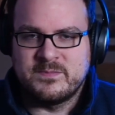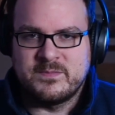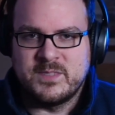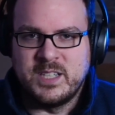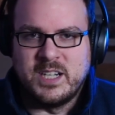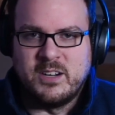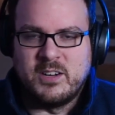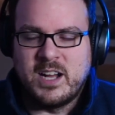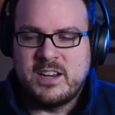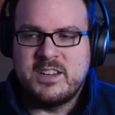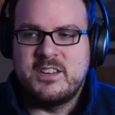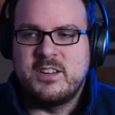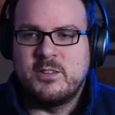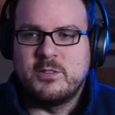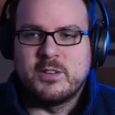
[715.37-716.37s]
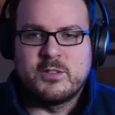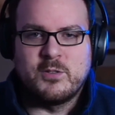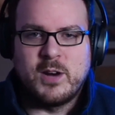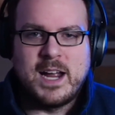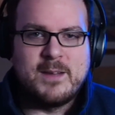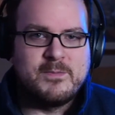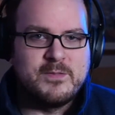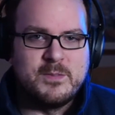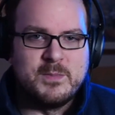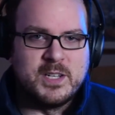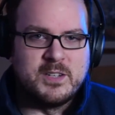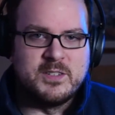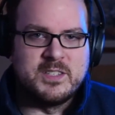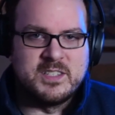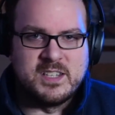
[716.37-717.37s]
you know, how do you know the crap from the
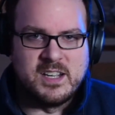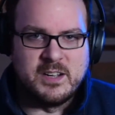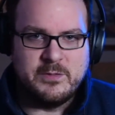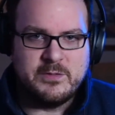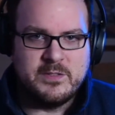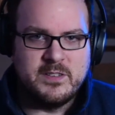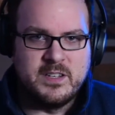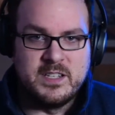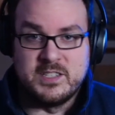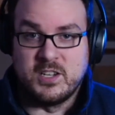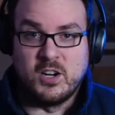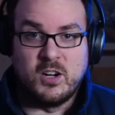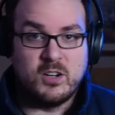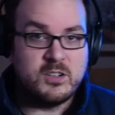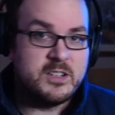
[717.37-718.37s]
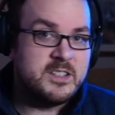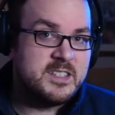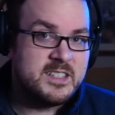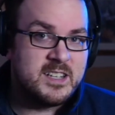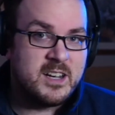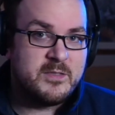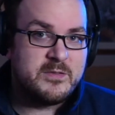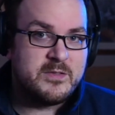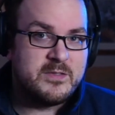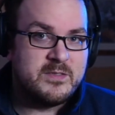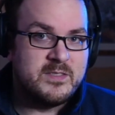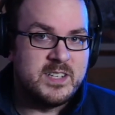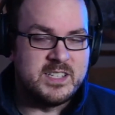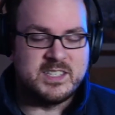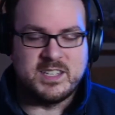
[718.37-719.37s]
good stuff? Is it all good stuff?
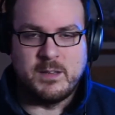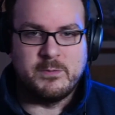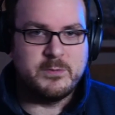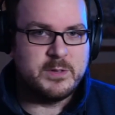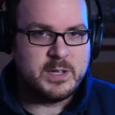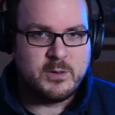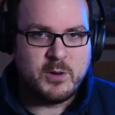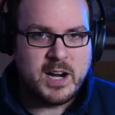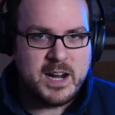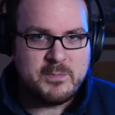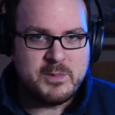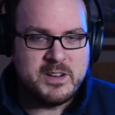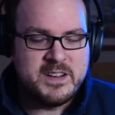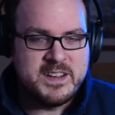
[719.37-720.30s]
Is some of it crap?